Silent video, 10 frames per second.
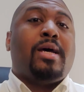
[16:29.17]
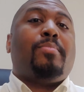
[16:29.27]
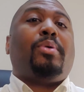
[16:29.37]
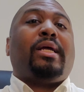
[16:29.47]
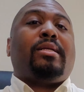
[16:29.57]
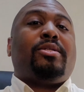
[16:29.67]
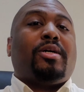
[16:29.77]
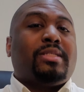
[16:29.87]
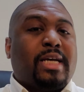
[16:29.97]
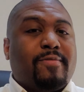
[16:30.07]
But it
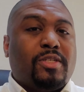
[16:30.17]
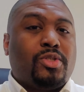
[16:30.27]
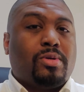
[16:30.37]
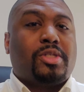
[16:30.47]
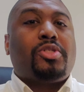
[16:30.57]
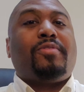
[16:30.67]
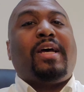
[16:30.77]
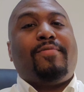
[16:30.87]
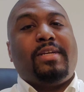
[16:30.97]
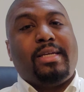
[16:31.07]
does have the structure of
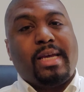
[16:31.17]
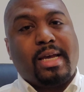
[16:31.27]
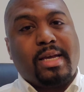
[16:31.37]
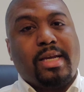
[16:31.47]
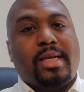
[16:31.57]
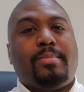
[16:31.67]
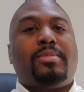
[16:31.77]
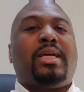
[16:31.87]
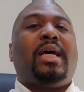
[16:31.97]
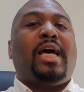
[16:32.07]
having
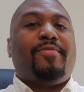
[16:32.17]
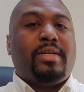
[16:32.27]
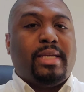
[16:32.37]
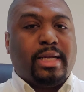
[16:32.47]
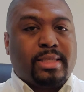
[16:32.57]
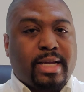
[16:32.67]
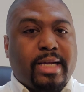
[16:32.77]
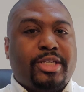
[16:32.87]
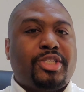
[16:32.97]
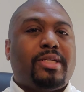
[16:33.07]
games, having
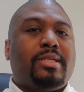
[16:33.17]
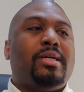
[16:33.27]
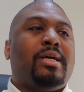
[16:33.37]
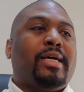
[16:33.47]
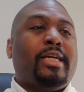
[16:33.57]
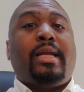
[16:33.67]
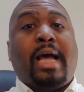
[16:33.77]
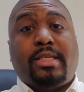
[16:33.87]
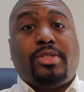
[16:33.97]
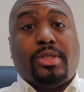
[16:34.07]
dictation, it
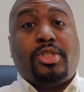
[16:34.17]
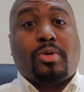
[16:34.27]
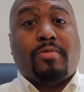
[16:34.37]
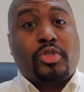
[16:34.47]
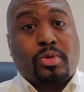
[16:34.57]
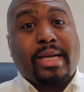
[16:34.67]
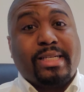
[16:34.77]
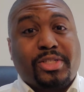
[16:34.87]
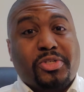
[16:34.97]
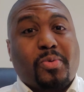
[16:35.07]
has you to sort of
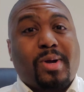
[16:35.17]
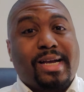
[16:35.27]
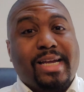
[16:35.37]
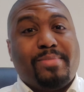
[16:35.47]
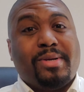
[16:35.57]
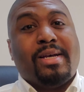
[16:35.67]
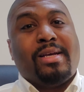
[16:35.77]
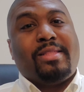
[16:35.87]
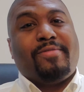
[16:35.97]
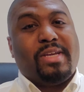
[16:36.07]
transcribe
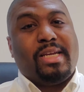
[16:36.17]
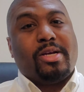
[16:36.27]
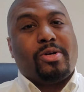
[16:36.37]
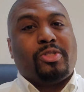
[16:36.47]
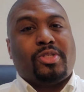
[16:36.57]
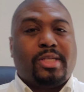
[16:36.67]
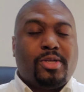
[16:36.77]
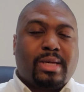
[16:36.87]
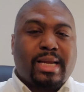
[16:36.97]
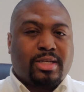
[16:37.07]
the video so that you
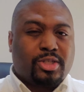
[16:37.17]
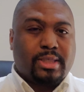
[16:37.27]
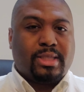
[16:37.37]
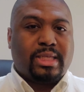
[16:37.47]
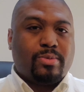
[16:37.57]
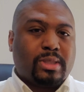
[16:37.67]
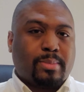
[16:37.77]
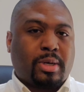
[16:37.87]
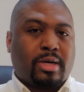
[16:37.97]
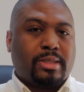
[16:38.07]
can actually see what
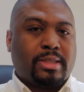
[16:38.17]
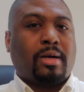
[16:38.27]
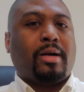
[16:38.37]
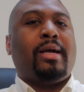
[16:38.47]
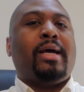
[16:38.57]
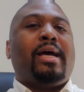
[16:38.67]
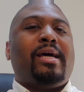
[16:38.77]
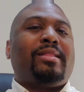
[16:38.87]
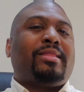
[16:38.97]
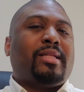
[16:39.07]
the parts are. And I
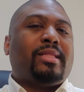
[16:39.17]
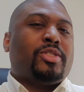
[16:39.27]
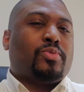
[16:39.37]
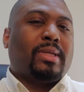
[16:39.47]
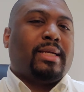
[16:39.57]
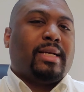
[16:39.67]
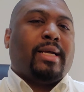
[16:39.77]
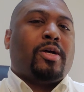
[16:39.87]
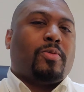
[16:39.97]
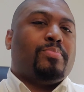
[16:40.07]
think that's really going to
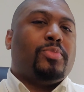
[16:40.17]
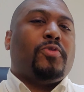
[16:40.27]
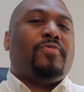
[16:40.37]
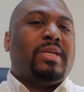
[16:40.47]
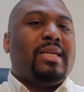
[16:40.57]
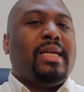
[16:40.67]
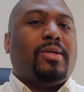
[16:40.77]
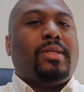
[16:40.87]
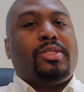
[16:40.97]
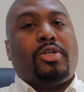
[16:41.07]
help move the
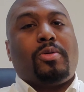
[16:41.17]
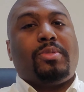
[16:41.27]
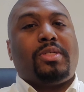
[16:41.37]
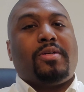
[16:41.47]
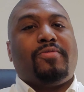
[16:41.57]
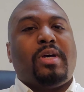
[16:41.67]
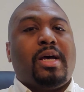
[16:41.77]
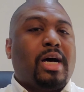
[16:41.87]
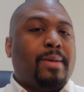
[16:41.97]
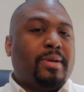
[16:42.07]
needle in terms of
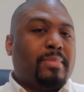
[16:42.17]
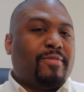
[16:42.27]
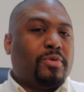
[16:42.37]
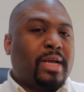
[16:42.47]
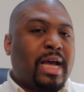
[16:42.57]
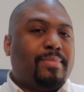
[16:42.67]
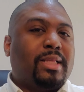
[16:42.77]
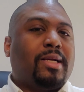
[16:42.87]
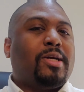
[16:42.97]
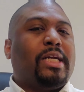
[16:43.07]
upping my
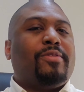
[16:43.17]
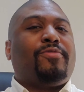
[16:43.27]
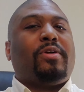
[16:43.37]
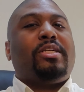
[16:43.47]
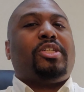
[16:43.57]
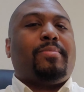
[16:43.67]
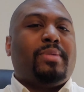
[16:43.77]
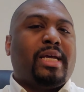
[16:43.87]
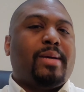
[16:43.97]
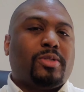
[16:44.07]
vocabulary in French and
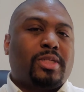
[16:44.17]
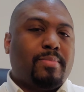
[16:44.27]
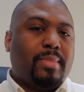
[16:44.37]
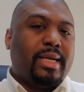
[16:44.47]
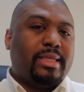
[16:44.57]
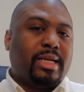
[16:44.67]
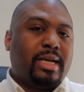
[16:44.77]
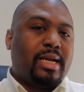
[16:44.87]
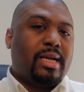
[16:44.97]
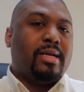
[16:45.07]
being able to
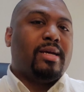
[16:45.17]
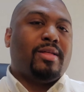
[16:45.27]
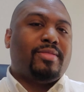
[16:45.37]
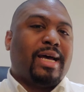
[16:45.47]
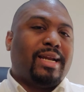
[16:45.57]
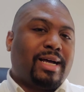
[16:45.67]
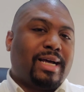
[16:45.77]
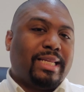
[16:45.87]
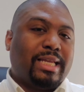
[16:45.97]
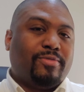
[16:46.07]
maintain that
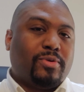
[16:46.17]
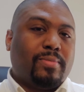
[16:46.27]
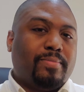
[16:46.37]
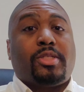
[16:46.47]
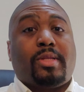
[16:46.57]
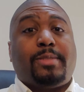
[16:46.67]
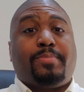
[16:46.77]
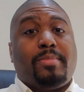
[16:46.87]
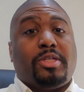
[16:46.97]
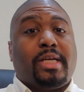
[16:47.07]
high level. So that's
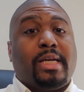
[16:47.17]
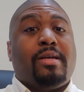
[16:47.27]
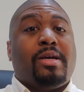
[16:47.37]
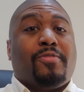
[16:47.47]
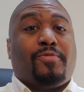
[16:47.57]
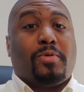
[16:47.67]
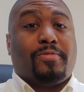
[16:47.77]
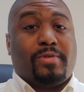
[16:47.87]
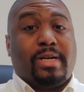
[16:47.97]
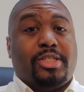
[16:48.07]
pretty much it for
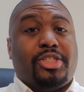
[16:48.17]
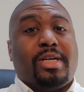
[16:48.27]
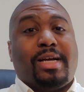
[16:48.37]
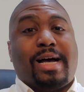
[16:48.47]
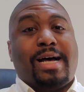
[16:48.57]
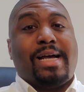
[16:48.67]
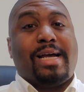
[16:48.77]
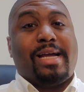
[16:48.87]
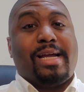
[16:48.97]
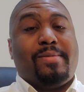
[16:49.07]
French.
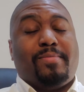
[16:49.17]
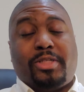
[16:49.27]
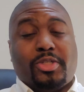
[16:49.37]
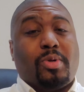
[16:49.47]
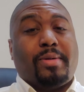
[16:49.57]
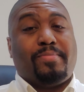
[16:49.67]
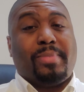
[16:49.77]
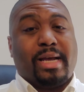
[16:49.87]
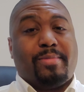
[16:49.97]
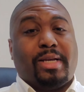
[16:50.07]
I just want to
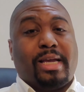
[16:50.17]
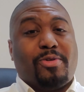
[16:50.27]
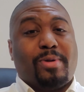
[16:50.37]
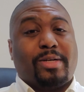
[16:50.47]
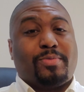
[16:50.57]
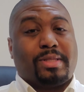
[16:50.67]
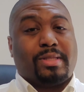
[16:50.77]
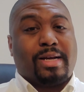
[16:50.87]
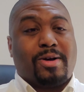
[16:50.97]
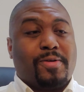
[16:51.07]
be able to interact
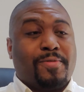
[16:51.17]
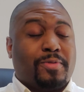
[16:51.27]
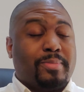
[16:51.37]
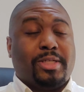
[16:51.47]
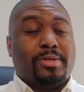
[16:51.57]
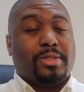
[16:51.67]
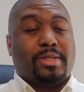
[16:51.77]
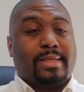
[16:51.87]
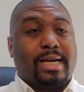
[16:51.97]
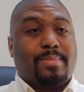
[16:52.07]
with all the materials on
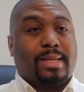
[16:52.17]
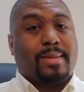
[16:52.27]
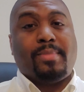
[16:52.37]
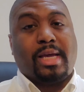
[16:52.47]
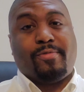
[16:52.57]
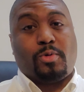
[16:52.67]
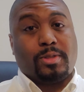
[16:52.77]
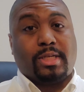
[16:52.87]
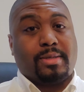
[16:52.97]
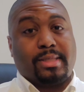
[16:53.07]
Yabla, and of
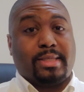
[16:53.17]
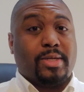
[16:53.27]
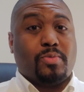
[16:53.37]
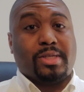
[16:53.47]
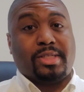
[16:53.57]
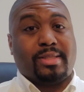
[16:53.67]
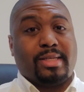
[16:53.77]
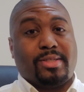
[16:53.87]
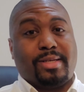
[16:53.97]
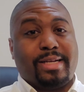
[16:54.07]
course I'll continue watching
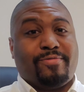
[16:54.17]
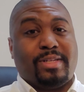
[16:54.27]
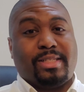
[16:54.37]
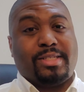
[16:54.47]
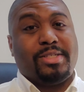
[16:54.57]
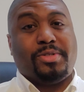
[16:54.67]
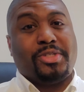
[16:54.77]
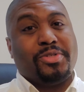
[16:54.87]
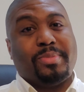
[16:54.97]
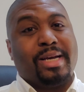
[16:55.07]
things on Netflix and
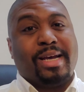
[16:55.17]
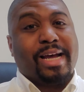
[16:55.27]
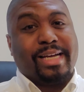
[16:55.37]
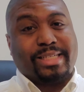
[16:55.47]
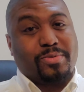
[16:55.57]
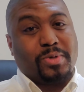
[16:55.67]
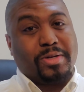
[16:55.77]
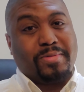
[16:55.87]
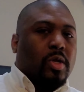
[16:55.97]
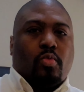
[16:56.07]
YouTube as I will.
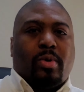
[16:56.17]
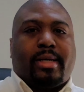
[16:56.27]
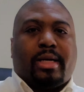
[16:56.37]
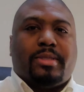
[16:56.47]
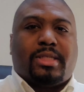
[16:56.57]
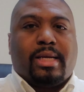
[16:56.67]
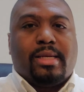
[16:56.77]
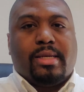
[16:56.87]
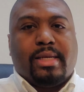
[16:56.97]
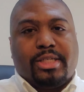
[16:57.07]
When it comes to
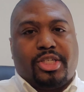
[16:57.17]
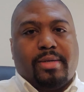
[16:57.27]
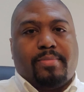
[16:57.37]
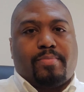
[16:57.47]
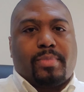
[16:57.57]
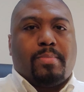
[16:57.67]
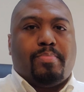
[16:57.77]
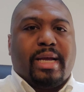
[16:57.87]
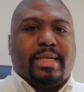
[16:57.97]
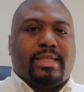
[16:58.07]
Indonesian,
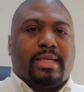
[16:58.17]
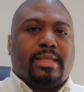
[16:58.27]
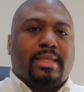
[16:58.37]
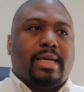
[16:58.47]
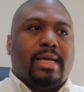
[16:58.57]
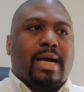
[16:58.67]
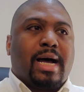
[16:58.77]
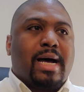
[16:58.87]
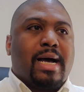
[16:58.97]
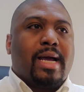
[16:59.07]
basically,
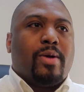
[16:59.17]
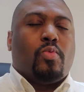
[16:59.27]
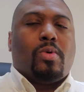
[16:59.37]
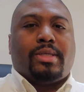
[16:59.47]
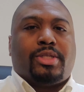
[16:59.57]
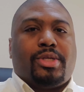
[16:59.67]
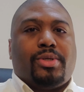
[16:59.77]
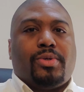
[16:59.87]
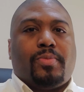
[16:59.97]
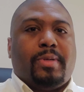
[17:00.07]
I want
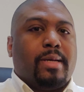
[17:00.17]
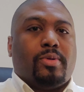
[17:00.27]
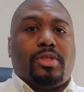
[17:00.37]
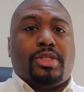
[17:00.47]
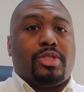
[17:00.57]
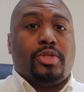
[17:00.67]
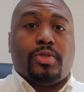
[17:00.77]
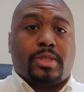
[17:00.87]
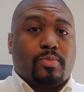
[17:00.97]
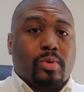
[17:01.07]
to be able to just do
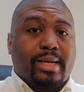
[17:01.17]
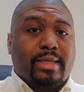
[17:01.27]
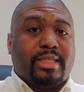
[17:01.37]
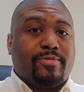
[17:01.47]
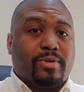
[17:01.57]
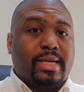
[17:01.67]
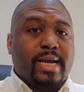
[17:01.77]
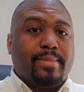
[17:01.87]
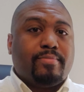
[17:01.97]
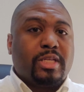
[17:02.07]
some readings every day.